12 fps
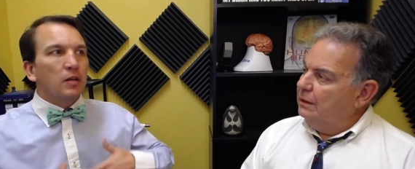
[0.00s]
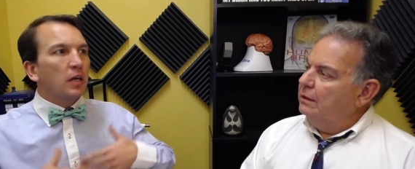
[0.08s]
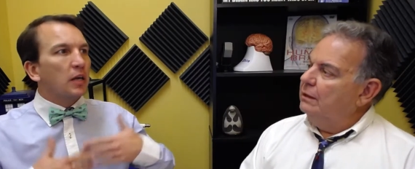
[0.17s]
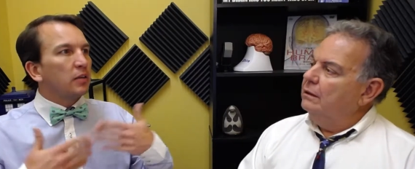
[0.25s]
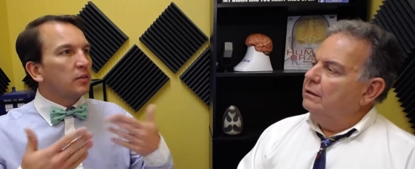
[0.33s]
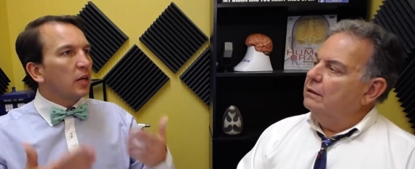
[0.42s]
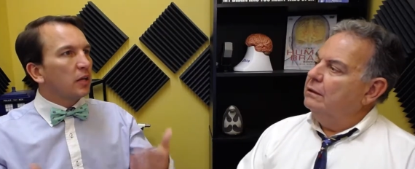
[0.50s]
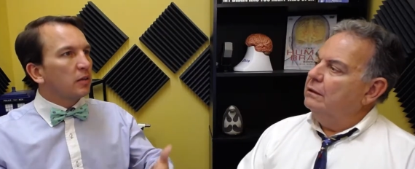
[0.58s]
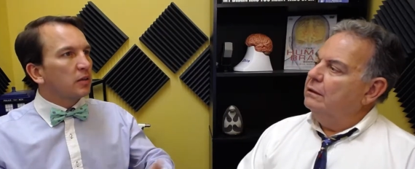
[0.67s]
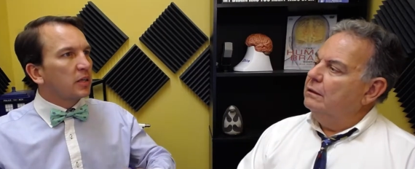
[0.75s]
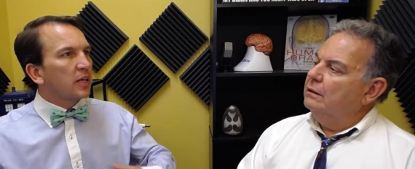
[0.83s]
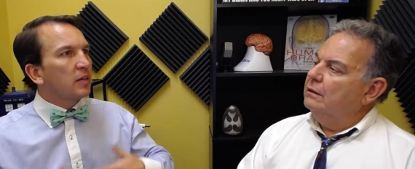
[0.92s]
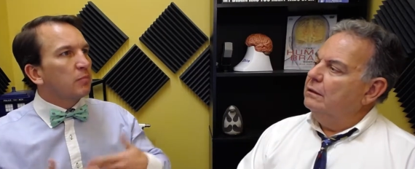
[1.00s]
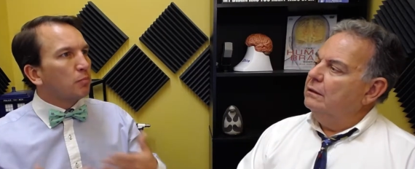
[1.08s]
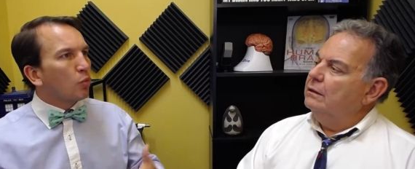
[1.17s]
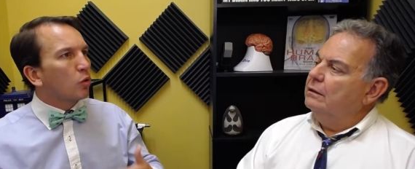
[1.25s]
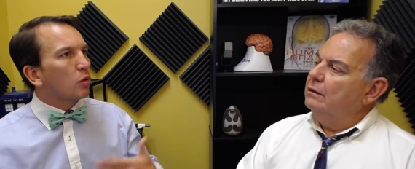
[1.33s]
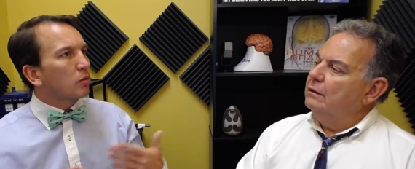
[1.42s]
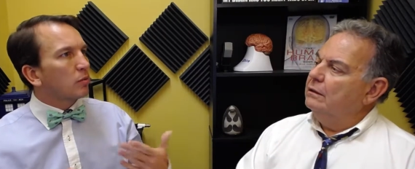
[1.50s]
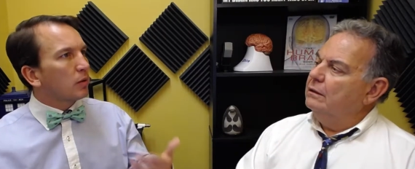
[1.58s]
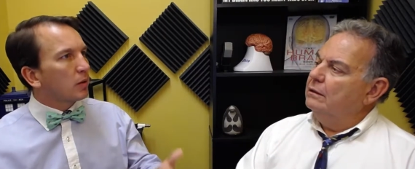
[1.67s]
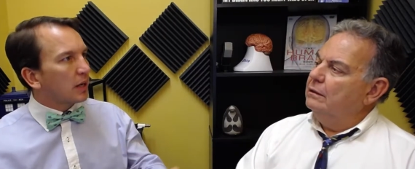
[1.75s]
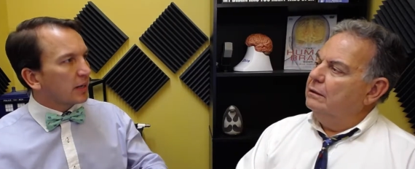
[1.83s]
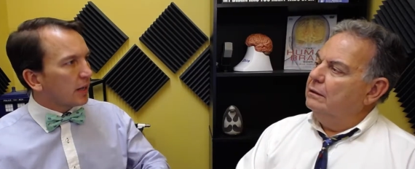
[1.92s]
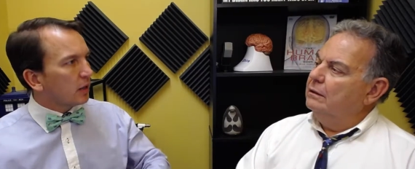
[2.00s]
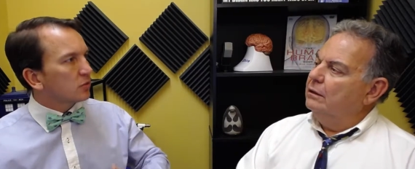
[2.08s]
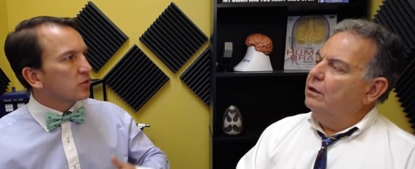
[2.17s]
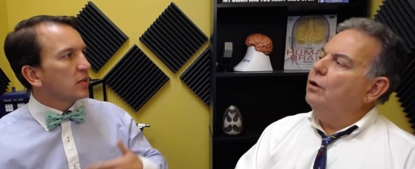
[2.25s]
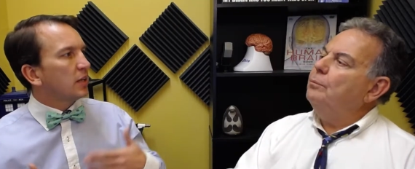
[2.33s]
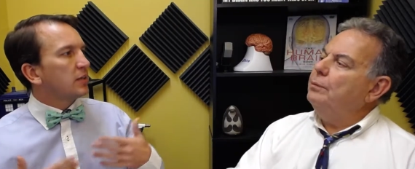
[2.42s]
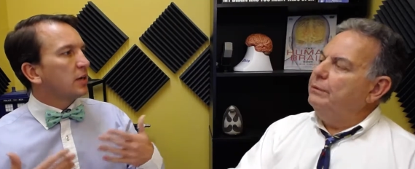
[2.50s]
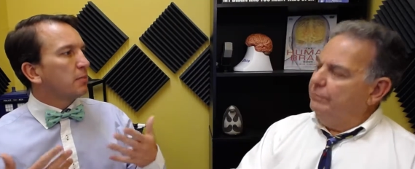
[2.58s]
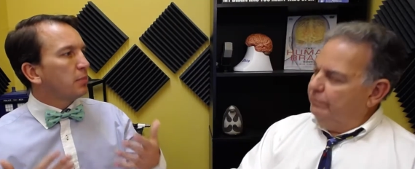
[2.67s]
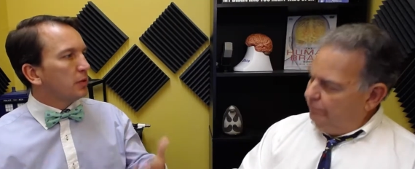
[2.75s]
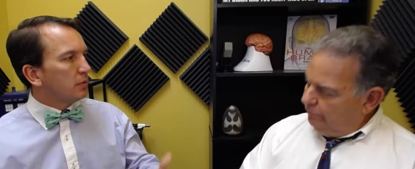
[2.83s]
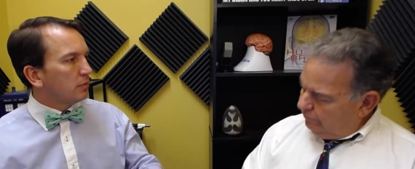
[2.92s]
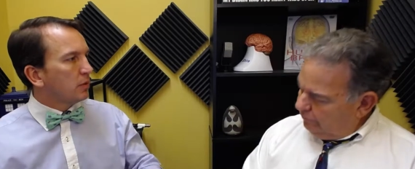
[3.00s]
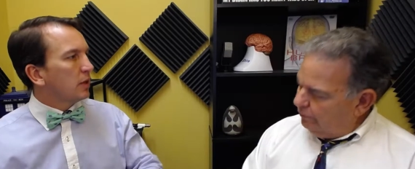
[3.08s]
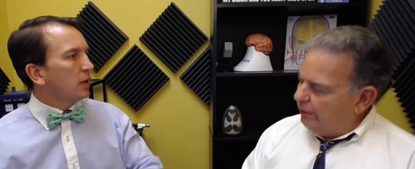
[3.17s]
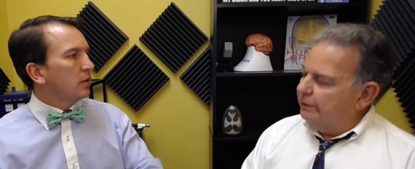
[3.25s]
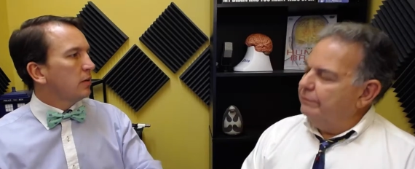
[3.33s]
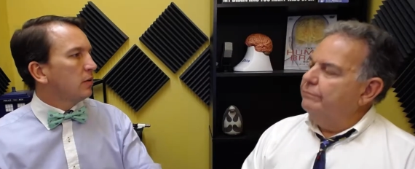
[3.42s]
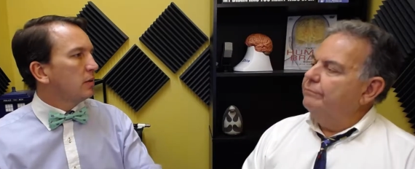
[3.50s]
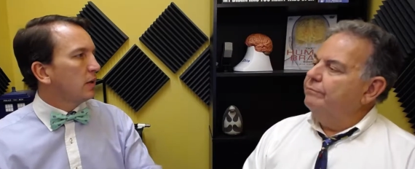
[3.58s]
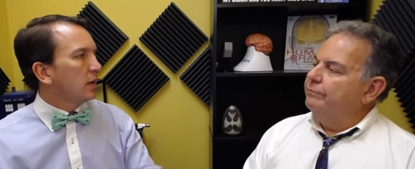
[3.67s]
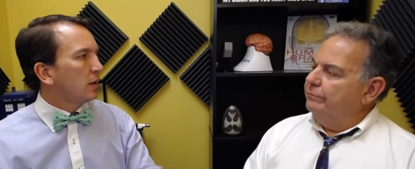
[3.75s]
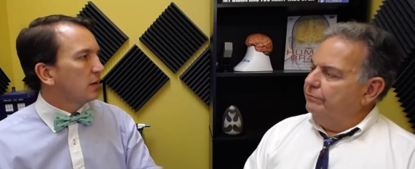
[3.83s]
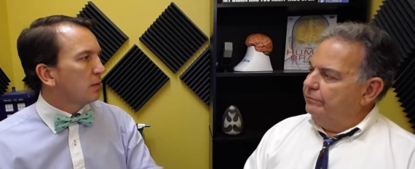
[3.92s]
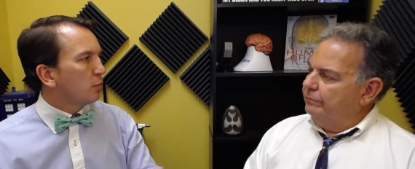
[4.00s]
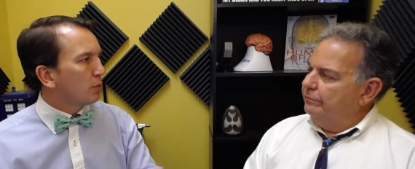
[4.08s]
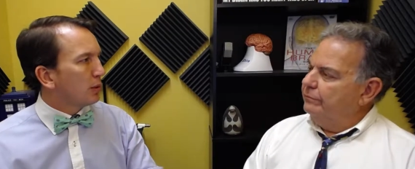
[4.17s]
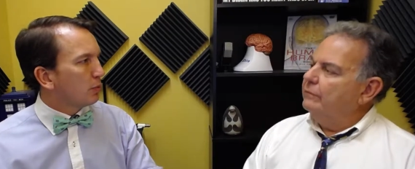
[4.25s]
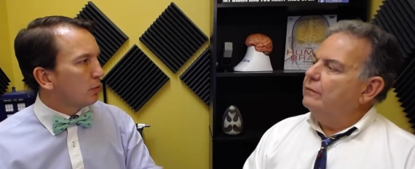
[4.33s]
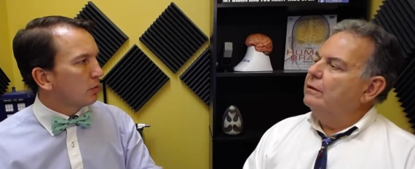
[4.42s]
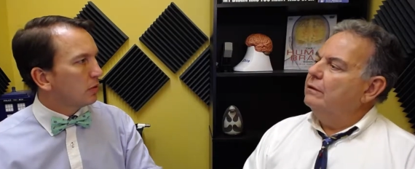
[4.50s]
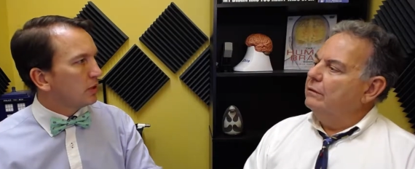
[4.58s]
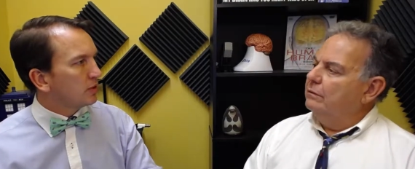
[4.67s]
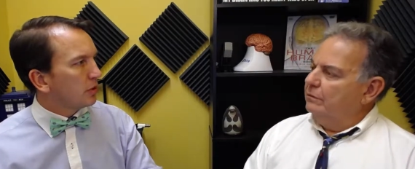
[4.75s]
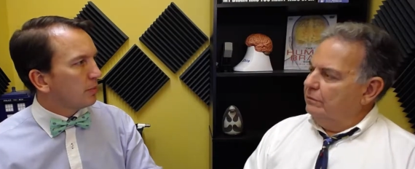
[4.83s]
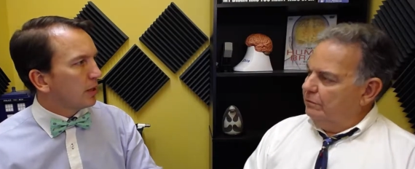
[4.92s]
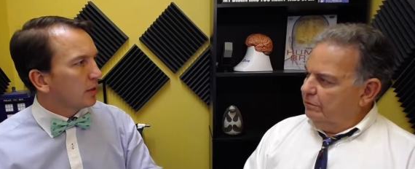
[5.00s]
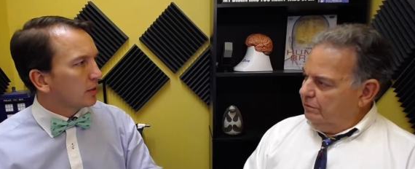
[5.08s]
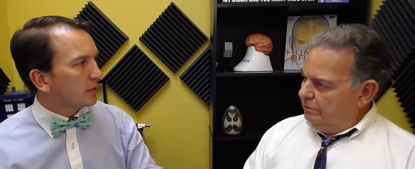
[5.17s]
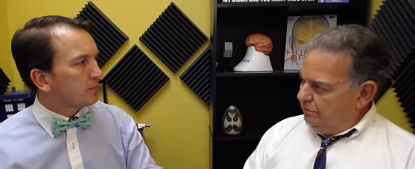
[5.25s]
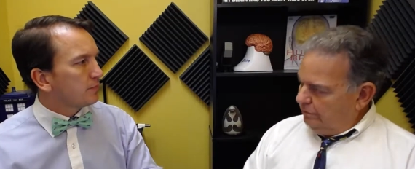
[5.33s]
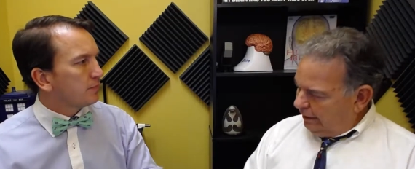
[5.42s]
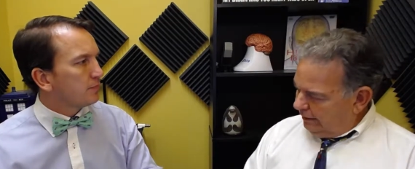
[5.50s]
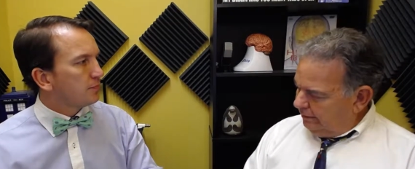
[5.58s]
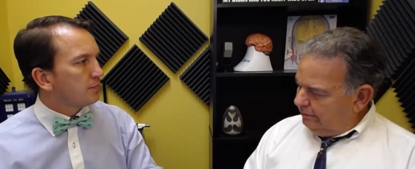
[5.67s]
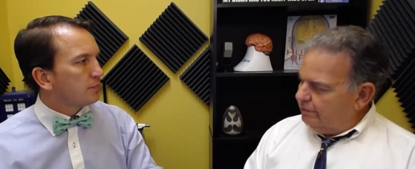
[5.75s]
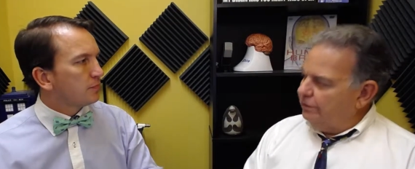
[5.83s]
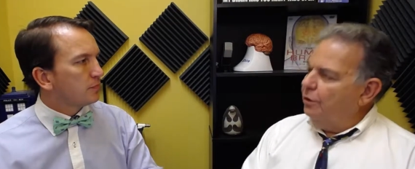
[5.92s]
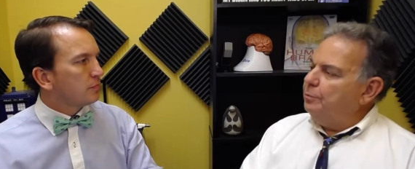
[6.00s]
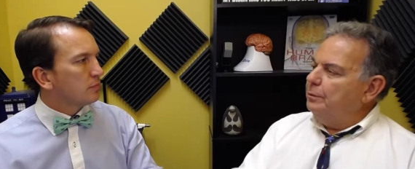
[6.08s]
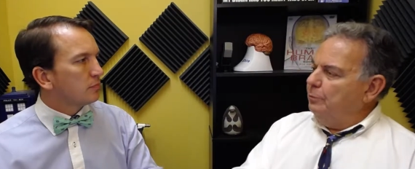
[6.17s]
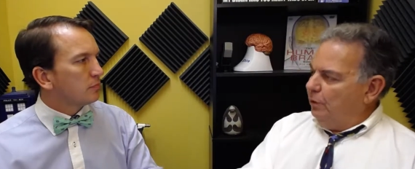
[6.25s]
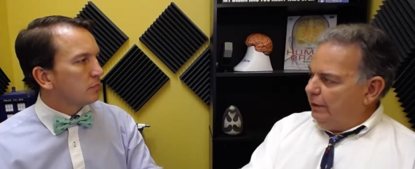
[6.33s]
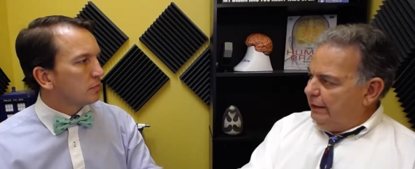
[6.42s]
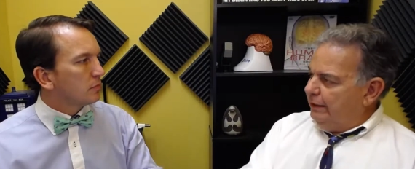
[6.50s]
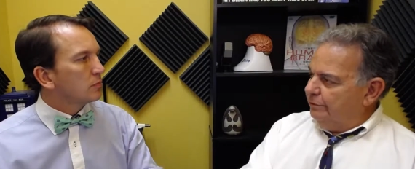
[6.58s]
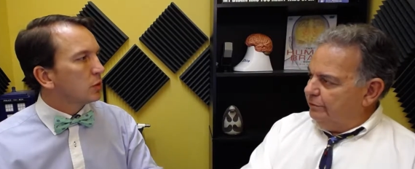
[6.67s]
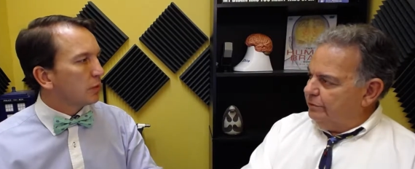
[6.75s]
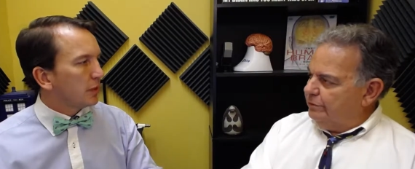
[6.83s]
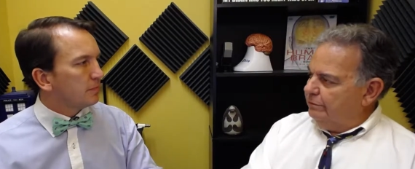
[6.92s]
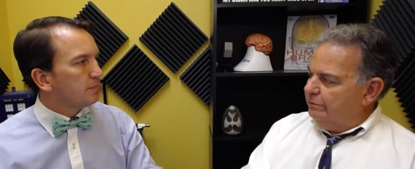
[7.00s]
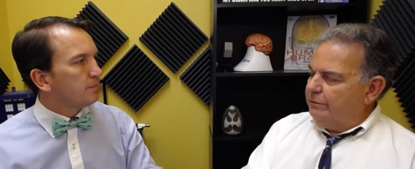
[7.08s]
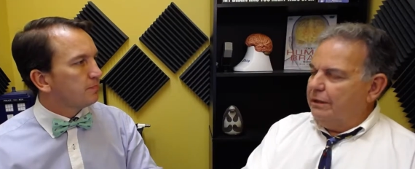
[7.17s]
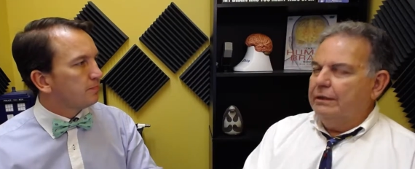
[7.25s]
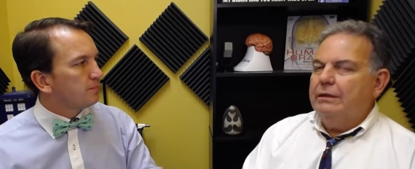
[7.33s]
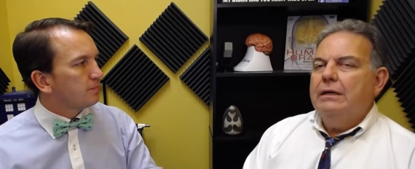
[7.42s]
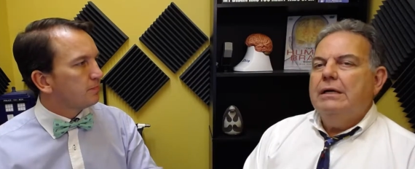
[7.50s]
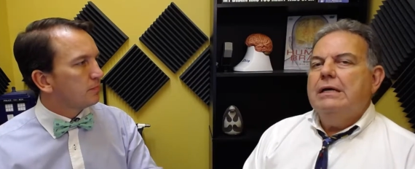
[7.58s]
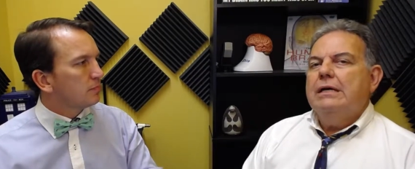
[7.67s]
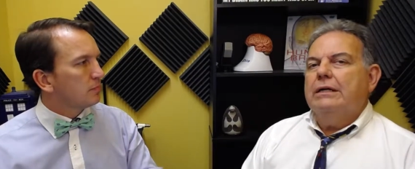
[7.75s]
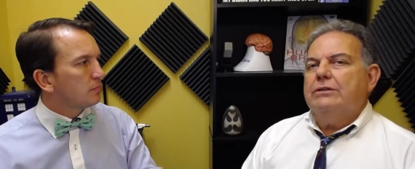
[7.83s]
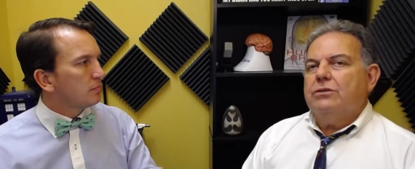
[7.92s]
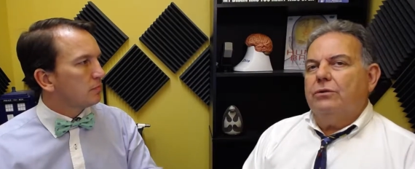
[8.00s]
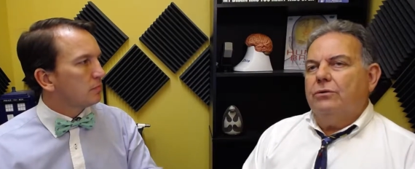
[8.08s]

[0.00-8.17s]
Speaker 1: and get more accounts signed open, up and, right. and uh, get more people into the bank.
Speaker 2: Right, to open more accounts. Right. Okay. And so